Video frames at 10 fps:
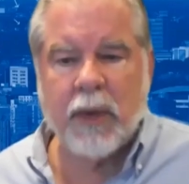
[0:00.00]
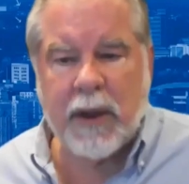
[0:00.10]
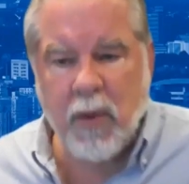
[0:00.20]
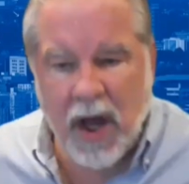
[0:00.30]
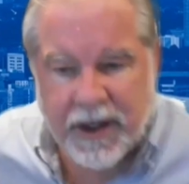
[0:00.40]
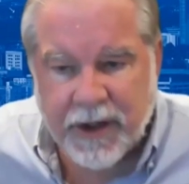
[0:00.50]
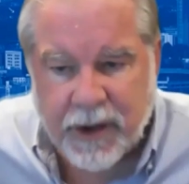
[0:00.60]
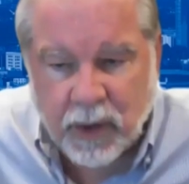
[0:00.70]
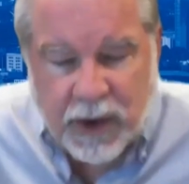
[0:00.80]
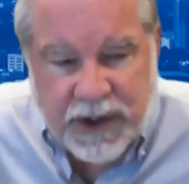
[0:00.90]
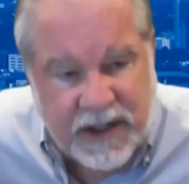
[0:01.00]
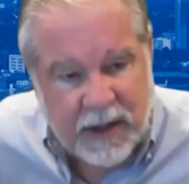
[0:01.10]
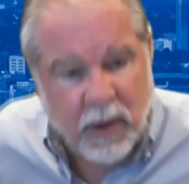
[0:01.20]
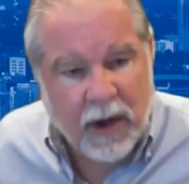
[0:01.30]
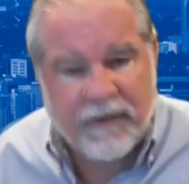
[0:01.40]
we wanted to do was
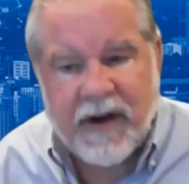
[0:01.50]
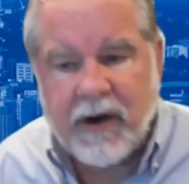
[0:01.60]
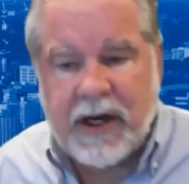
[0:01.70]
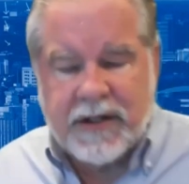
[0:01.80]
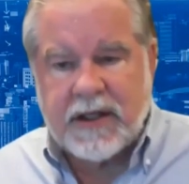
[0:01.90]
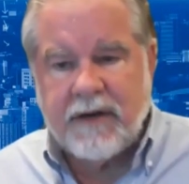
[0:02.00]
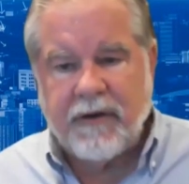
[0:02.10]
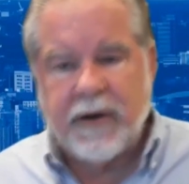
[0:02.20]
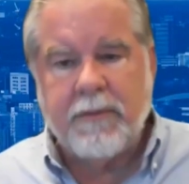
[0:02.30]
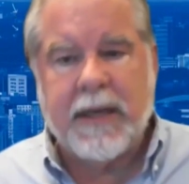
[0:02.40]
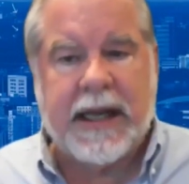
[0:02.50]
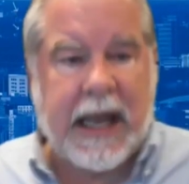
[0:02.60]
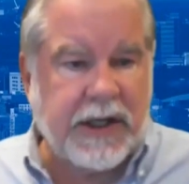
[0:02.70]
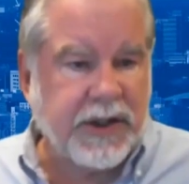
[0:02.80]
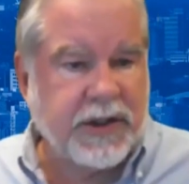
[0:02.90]
see what various different
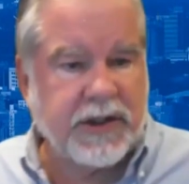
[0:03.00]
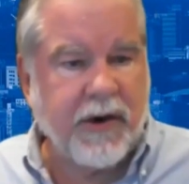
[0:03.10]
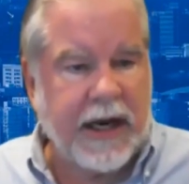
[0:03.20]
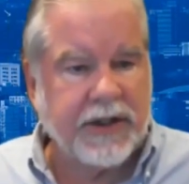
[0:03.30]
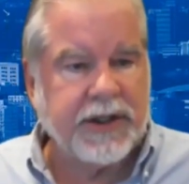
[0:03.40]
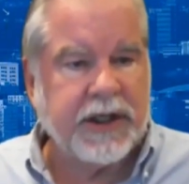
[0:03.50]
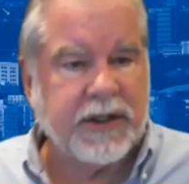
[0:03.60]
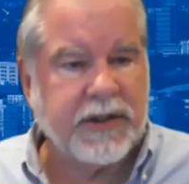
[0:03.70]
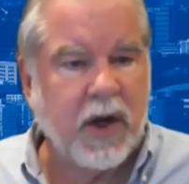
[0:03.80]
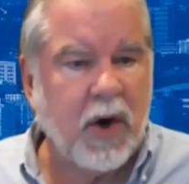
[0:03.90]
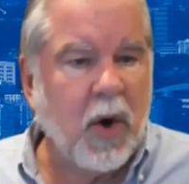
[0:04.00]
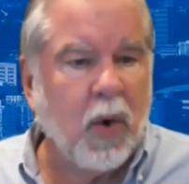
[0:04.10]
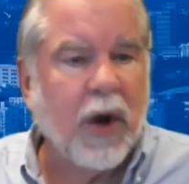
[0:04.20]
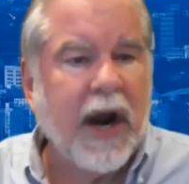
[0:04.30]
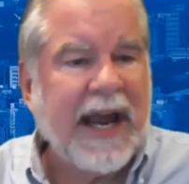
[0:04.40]
mitigation strategies
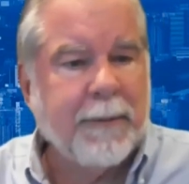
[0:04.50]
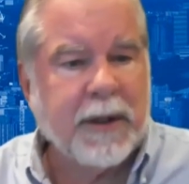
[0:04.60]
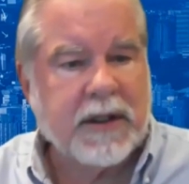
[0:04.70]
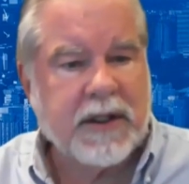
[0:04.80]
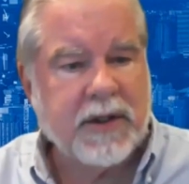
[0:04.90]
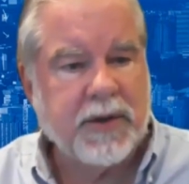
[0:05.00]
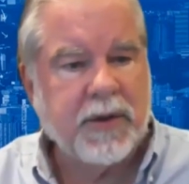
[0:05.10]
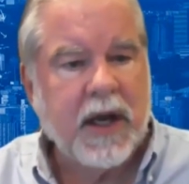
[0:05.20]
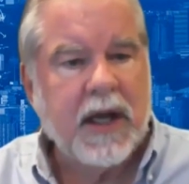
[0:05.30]
were able to